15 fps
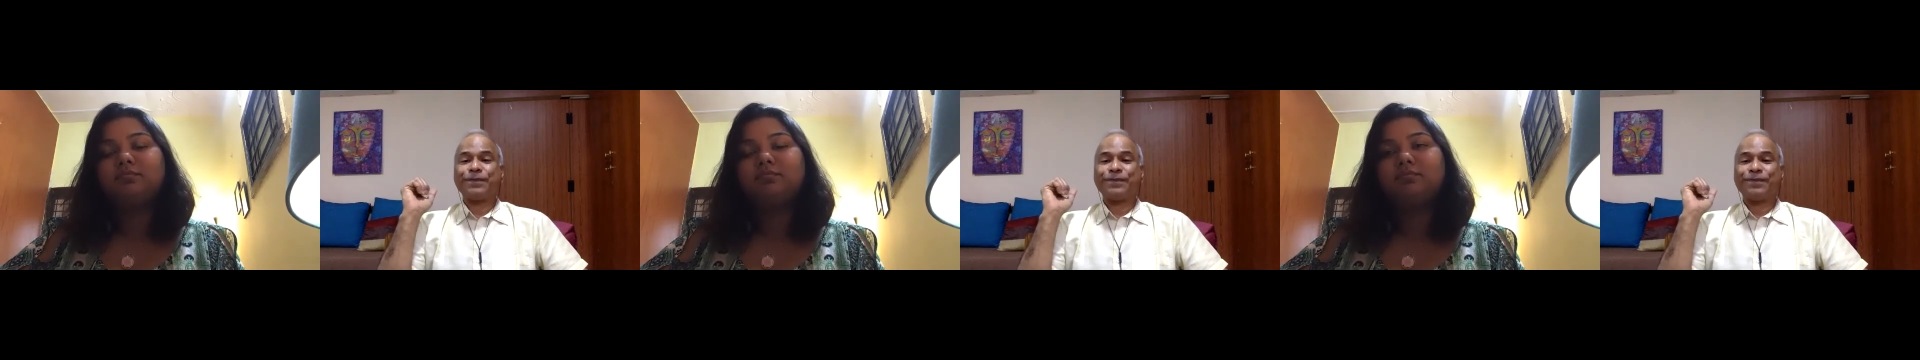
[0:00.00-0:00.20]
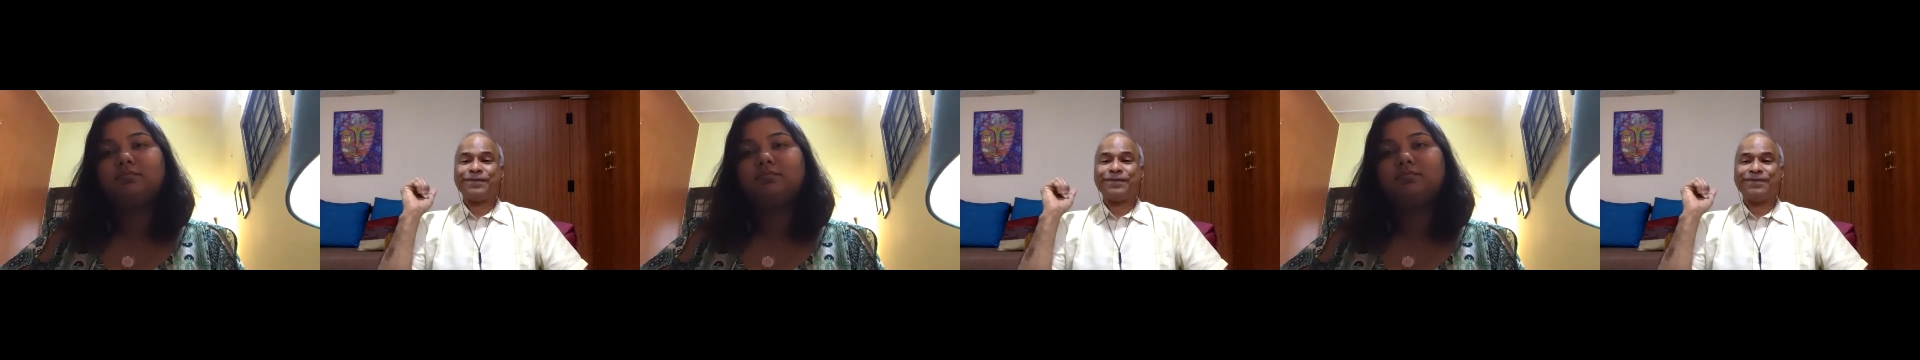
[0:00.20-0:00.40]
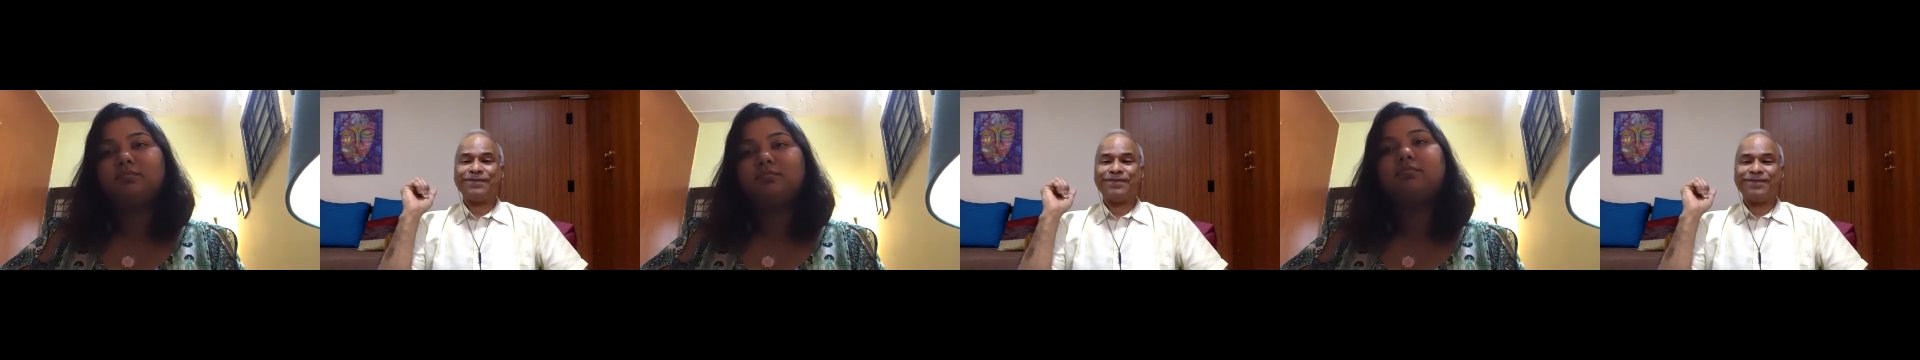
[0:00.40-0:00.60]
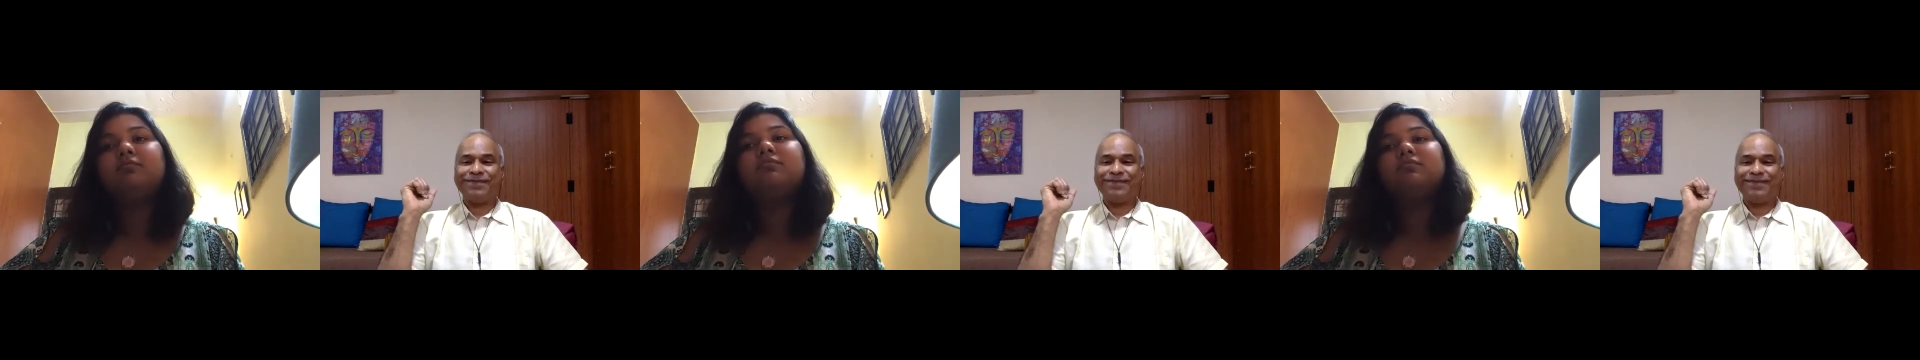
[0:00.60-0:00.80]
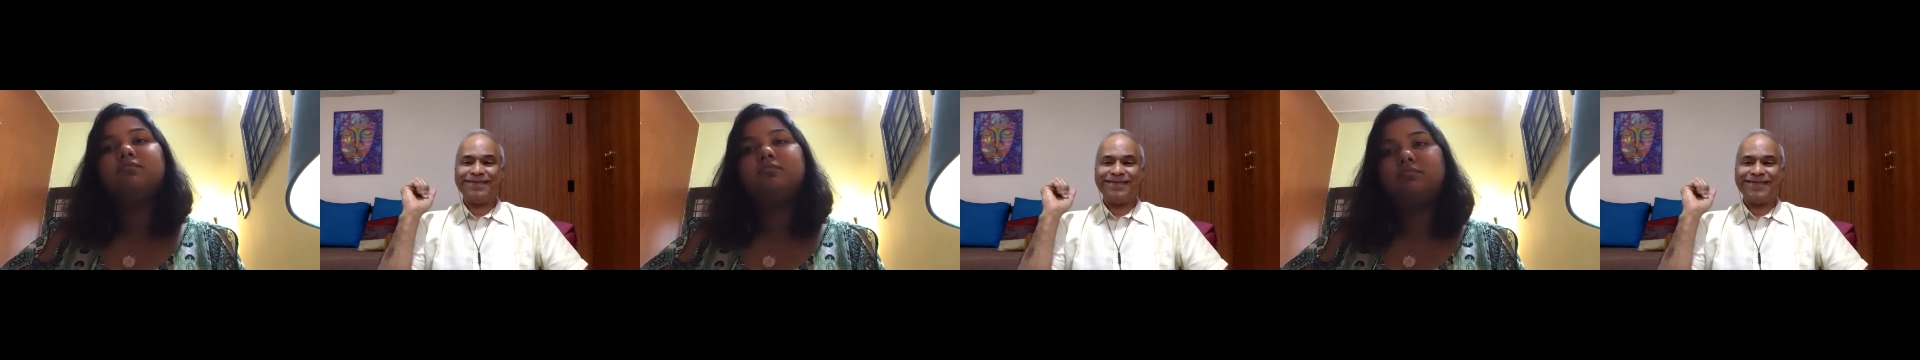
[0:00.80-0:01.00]

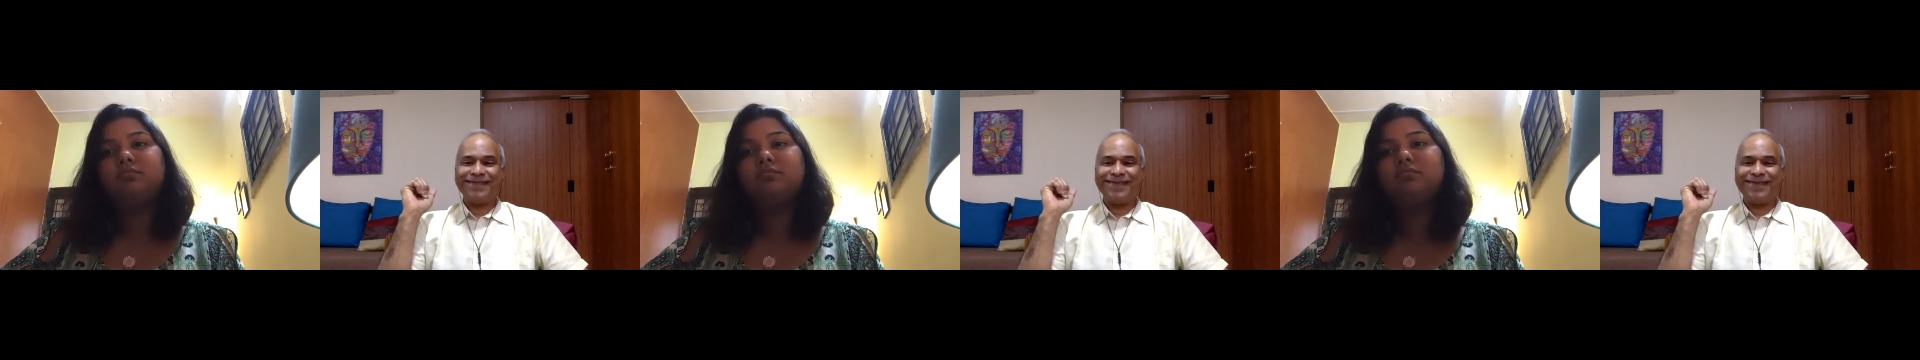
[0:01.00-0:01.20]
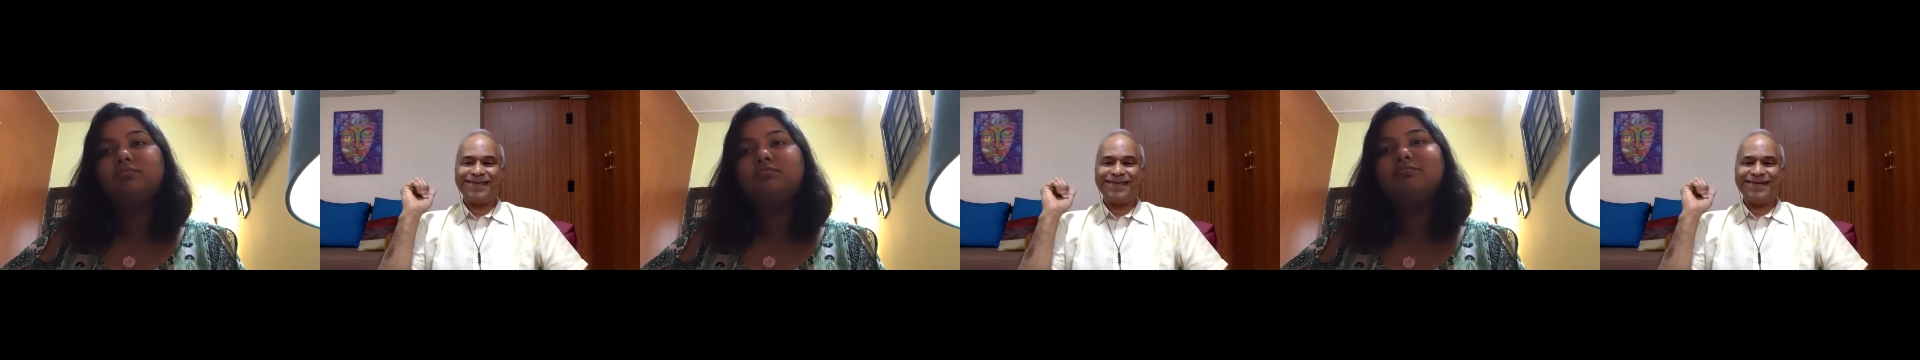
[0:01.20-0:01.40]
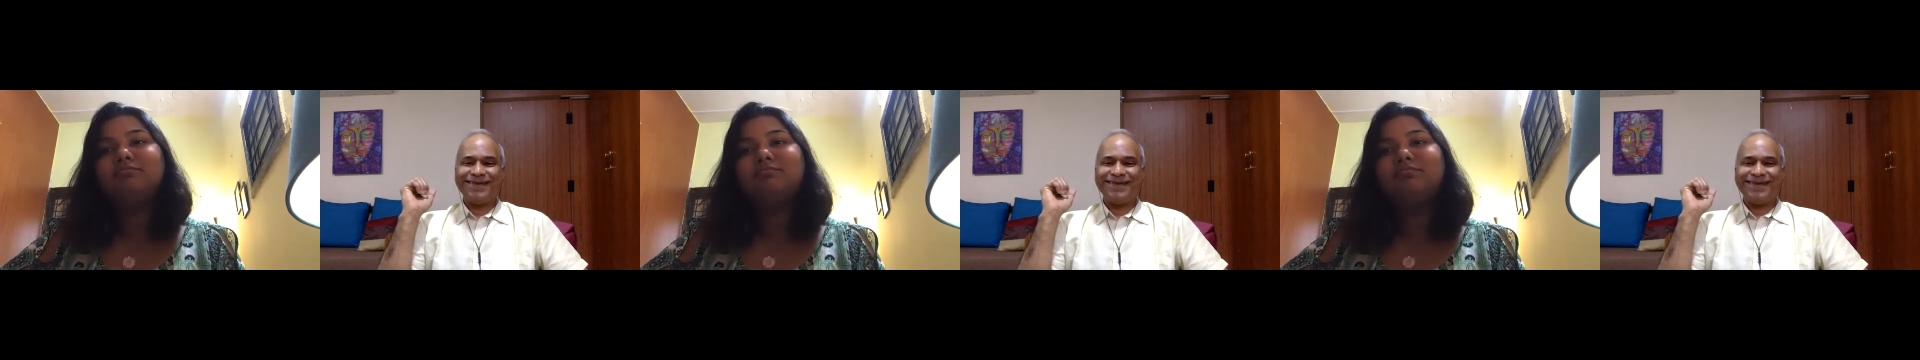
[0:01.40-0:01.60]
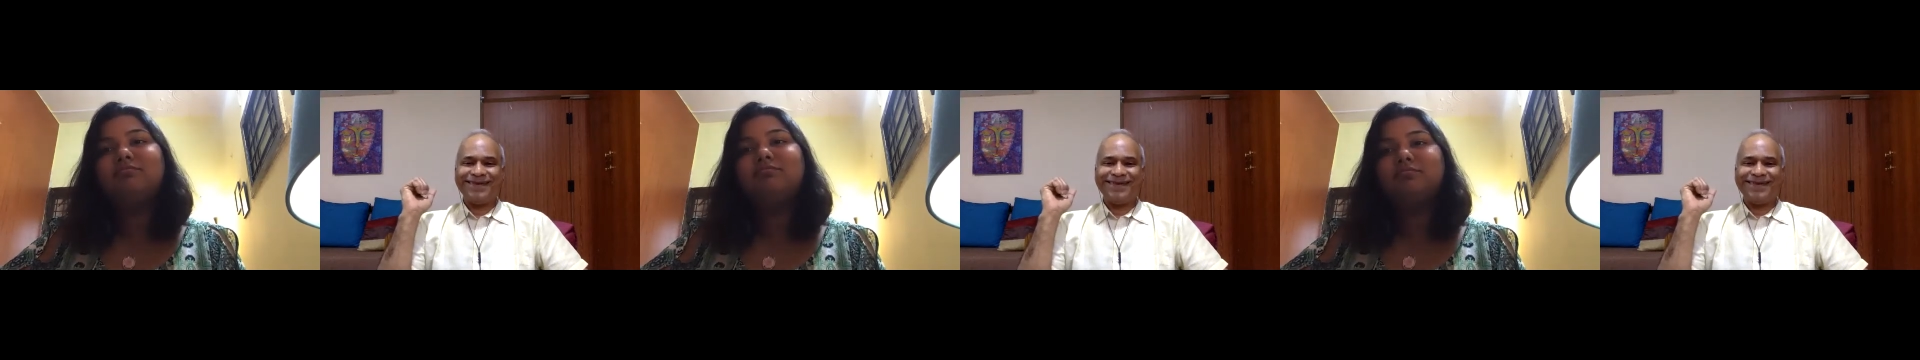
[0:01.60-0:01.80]
No one is speaking in this clip.